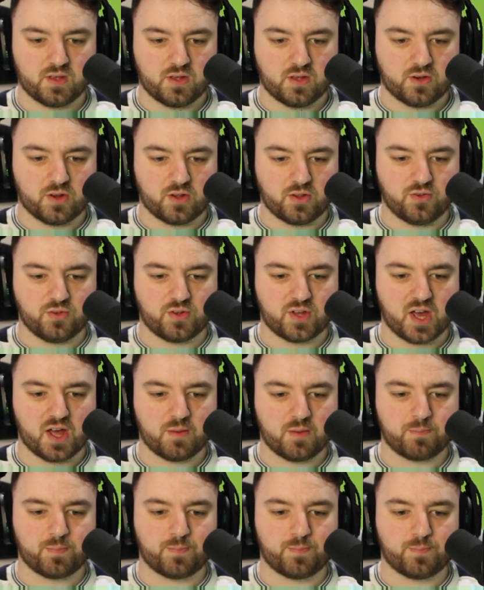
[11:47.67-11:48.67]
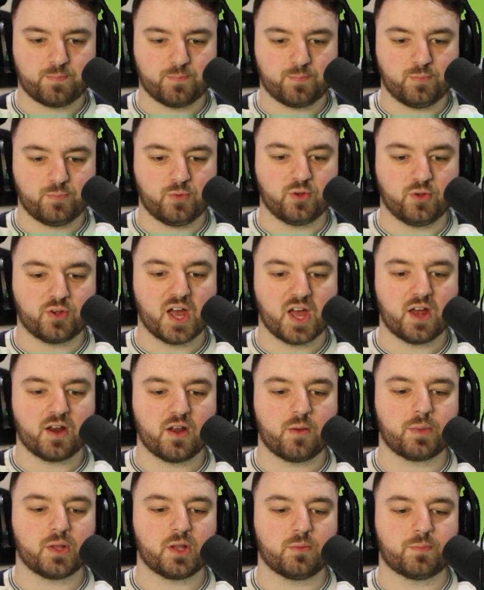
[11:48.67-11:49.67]
Now, you can't you
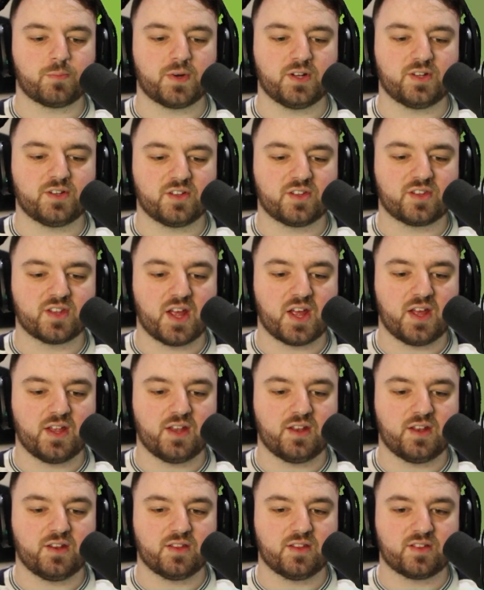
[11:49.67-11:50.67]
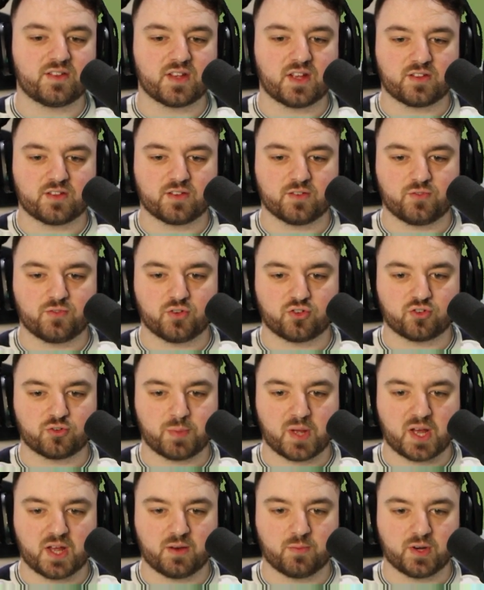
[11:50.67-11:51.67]
cannot build bridges in the sense of just
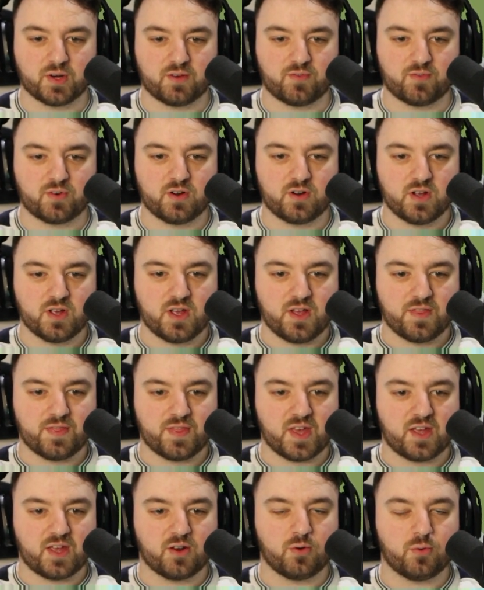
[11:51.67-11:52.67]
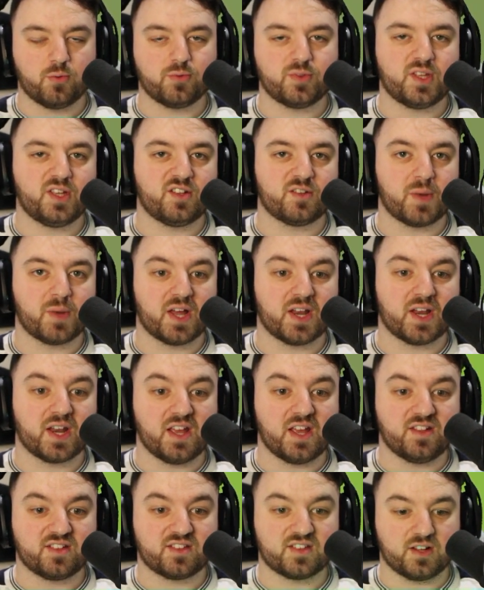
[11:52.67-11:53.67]
them. whatever. They can only span
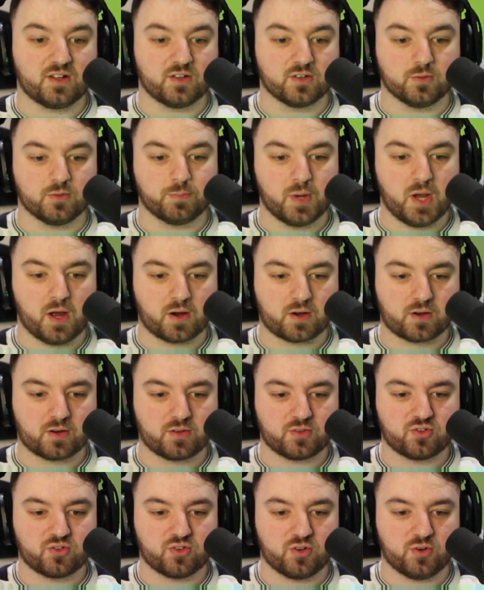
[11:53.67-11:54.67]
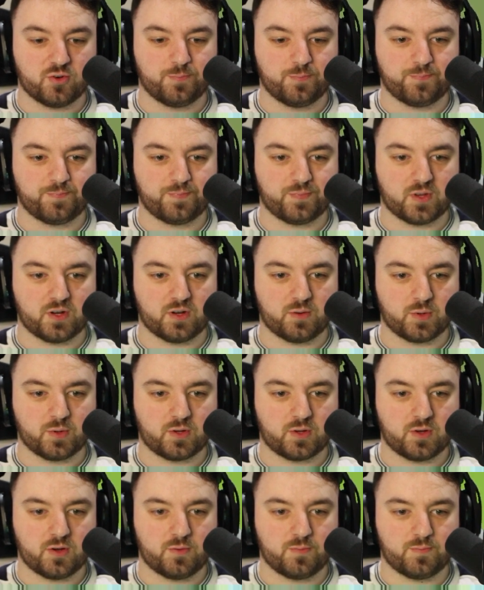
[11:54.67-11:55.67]
a single block. So there we
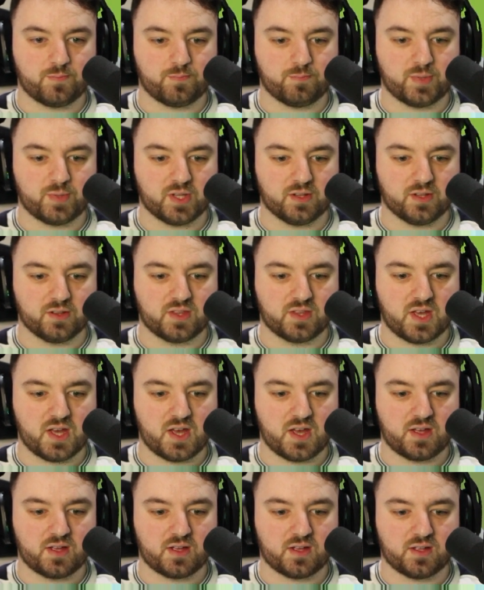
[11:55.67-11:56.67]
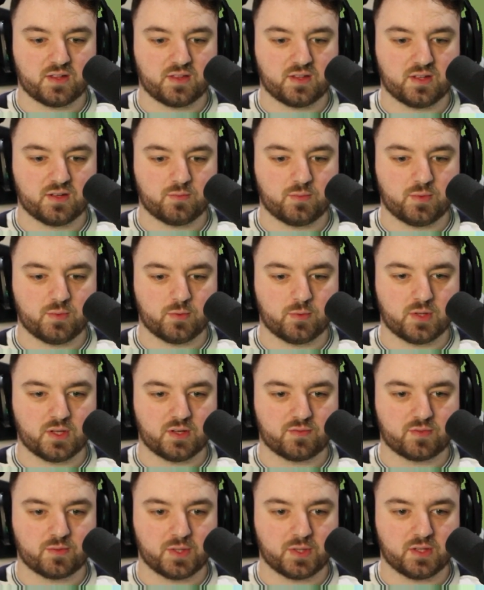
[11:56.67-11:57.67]
go. Build that. And then we
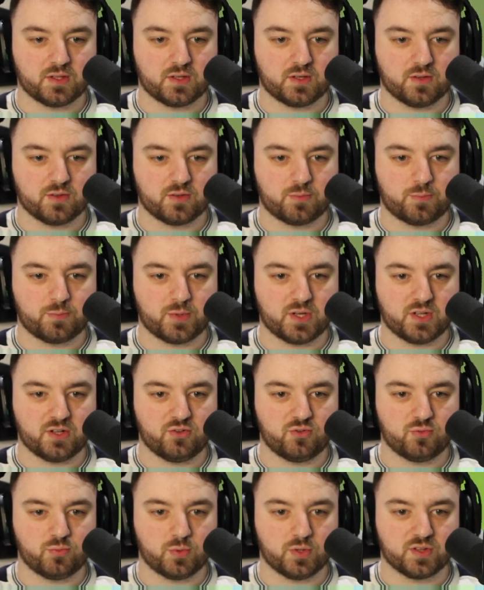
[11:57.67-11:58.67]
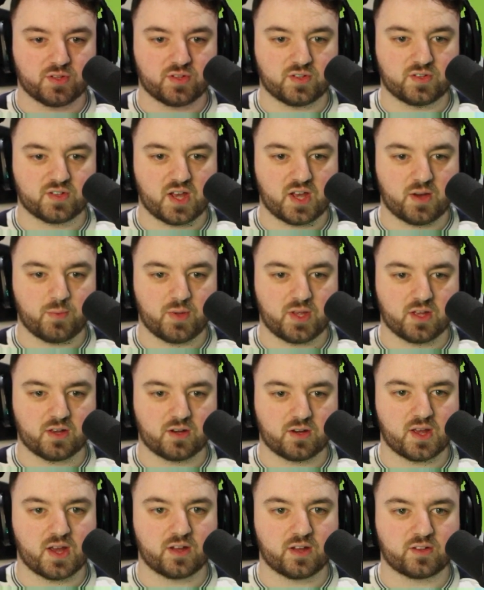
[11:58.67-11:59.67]
build another bridge once uh, we get
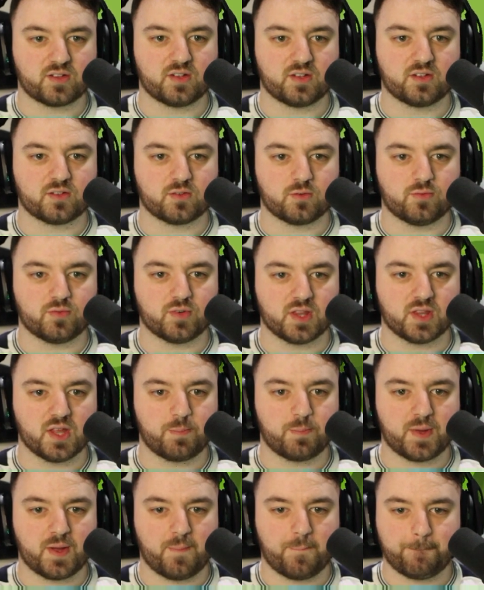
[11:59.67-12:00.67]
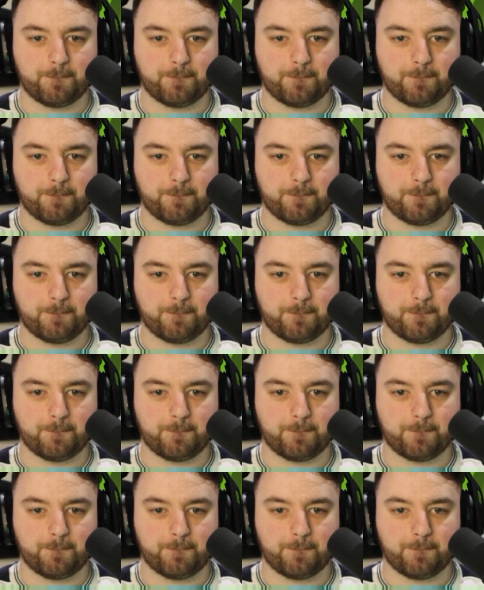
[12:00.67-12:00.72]
access over that bit.